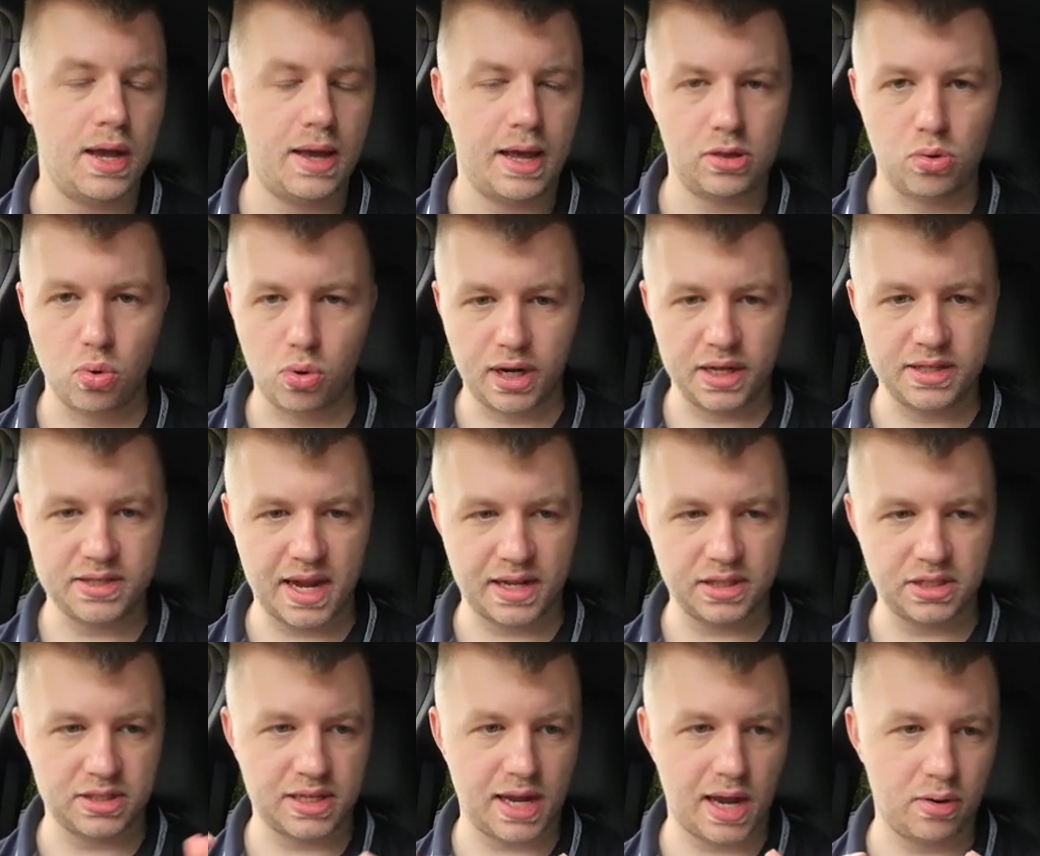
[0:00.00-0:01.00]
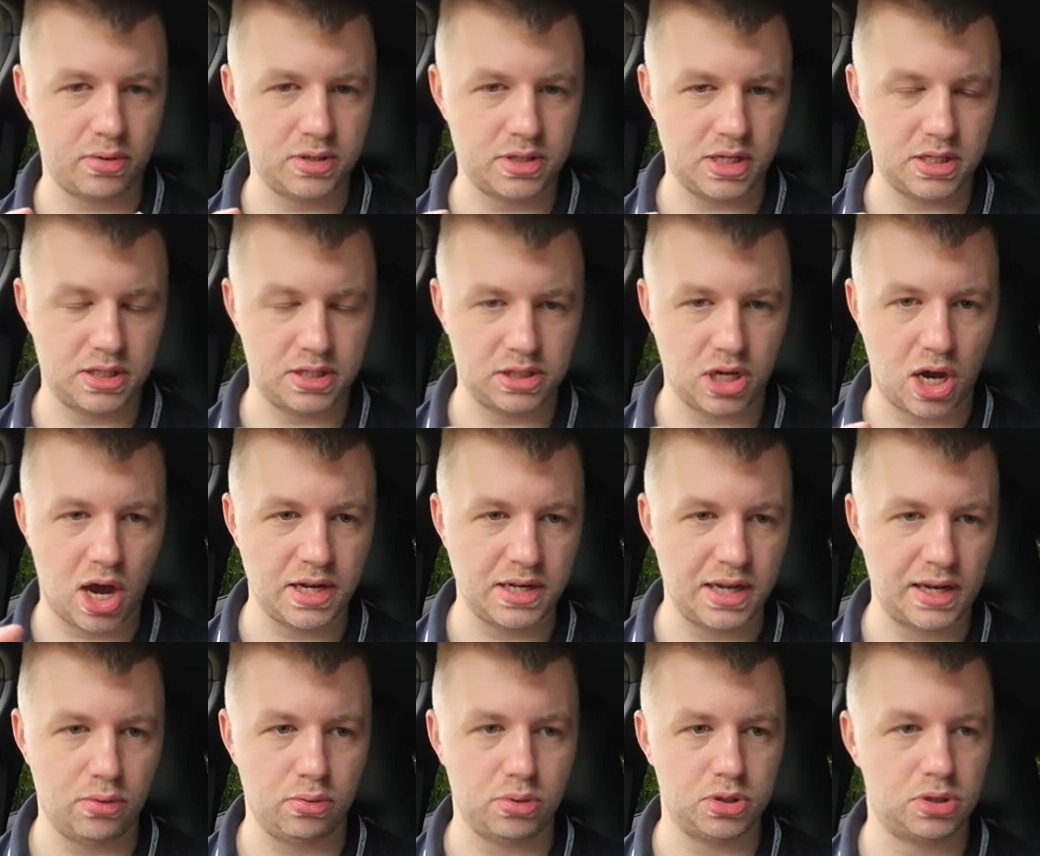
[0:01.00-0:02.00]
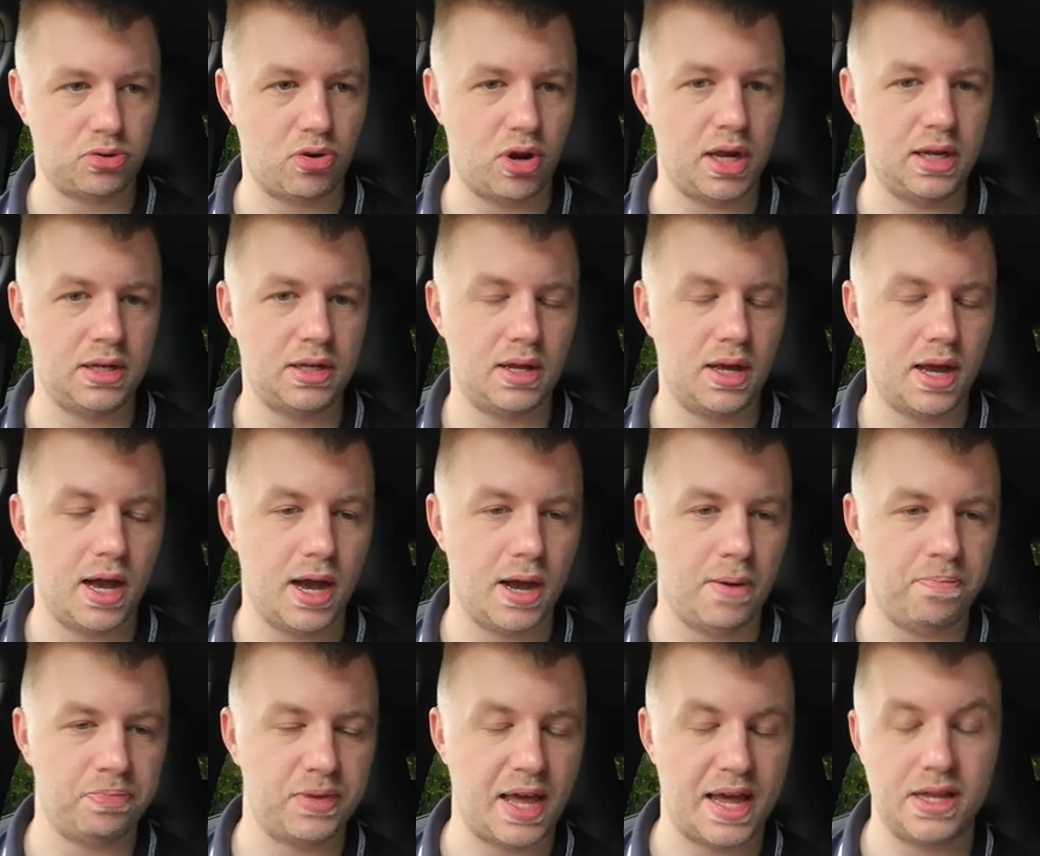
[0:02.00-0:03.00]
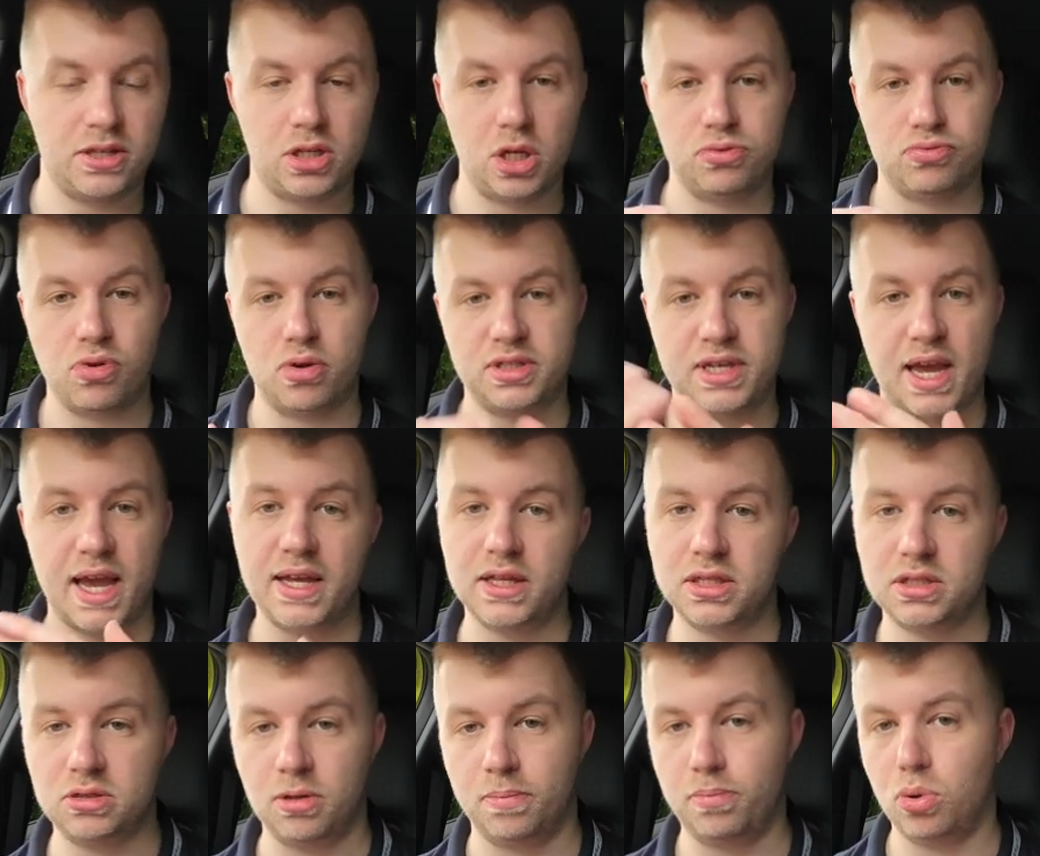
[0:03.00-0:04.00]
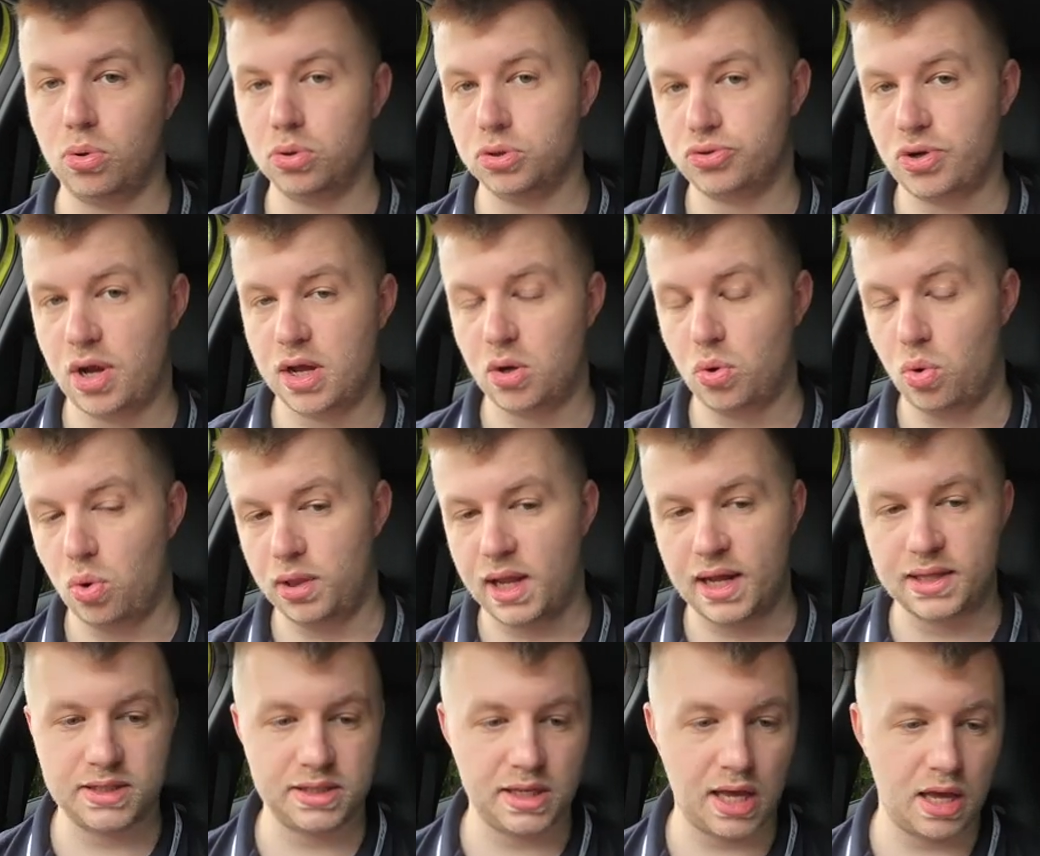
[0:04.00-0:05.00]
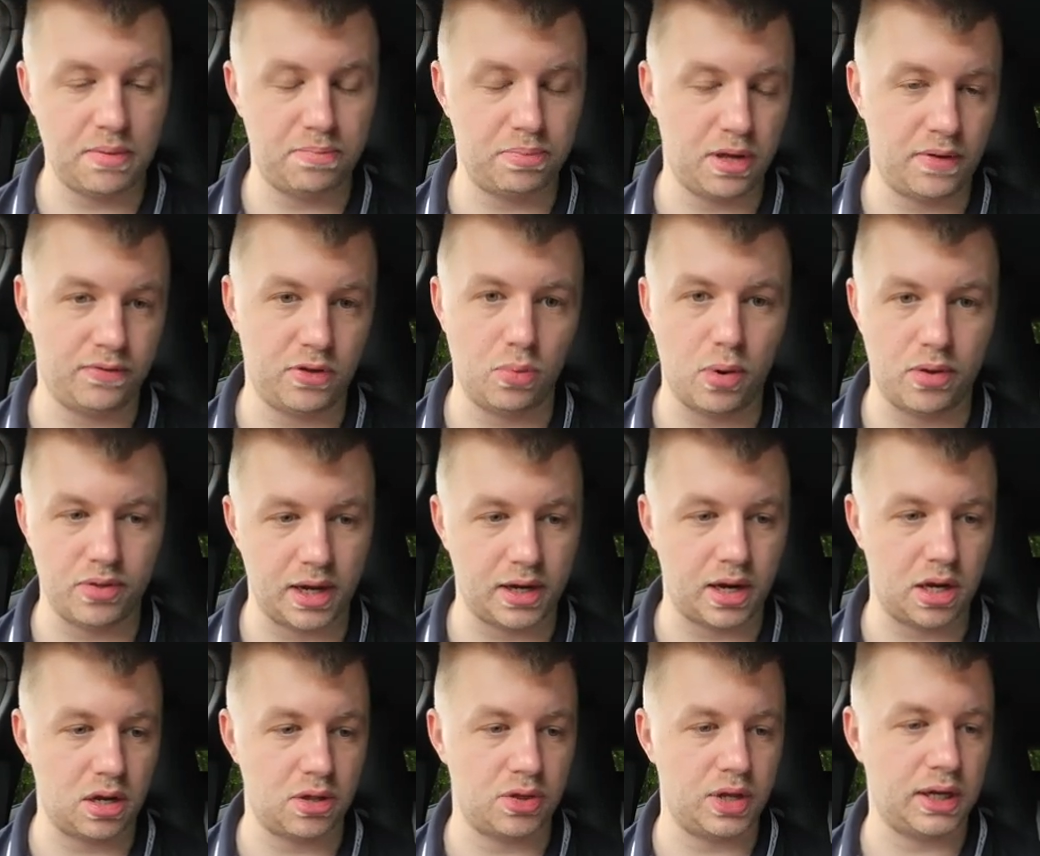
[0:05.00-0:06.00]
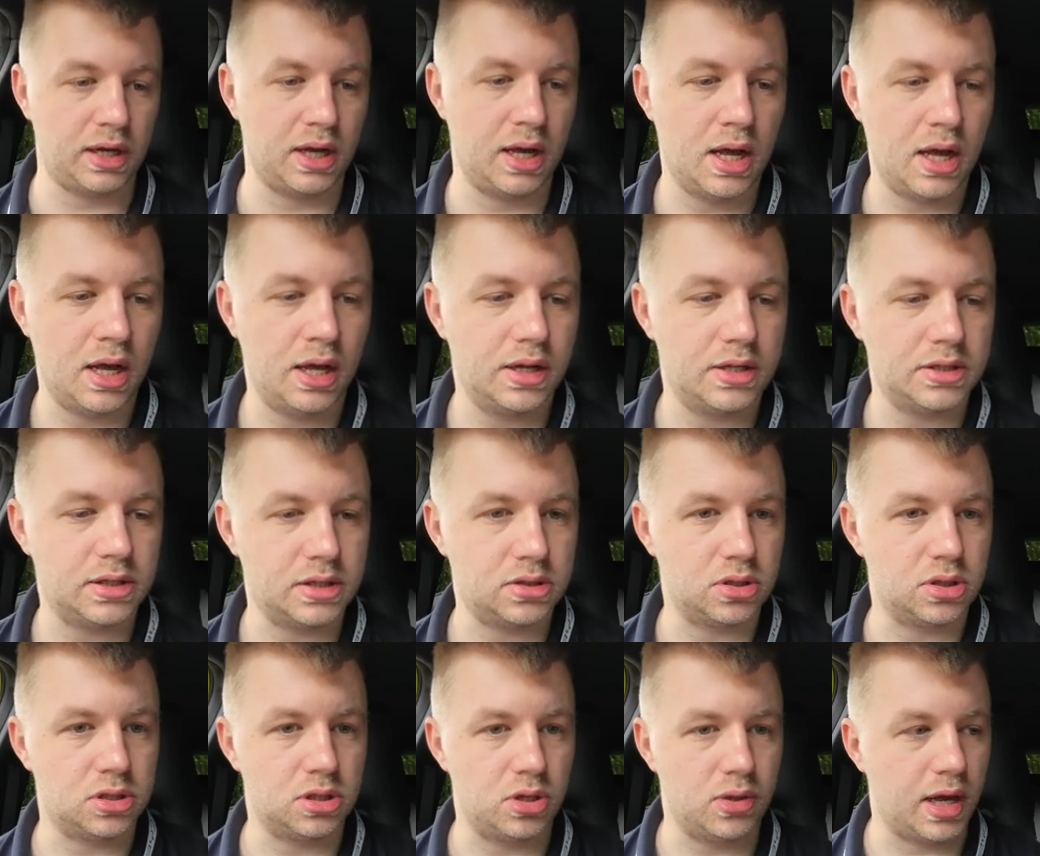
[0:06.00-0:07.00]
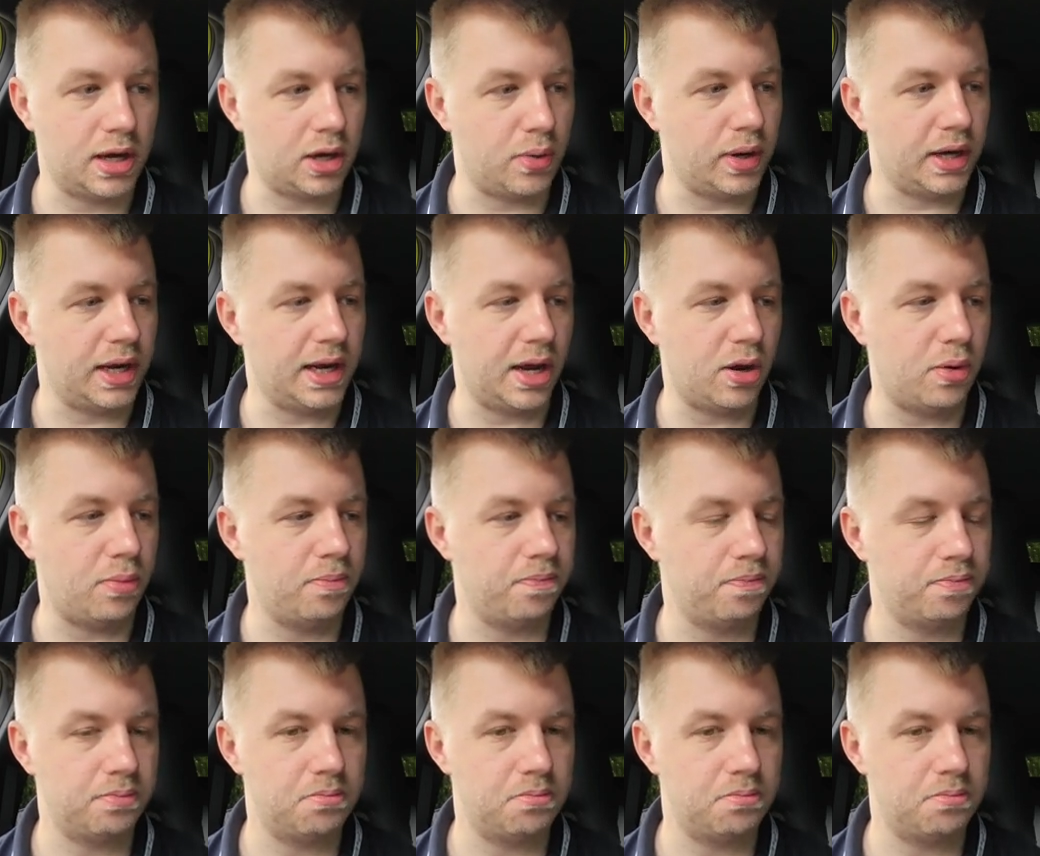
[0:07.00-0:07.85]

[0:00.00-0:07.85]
It's all condensed down in this tiny little screen, and it does rotate to portrait or landscape if you want that kind of thing. So let's just do that quickly now.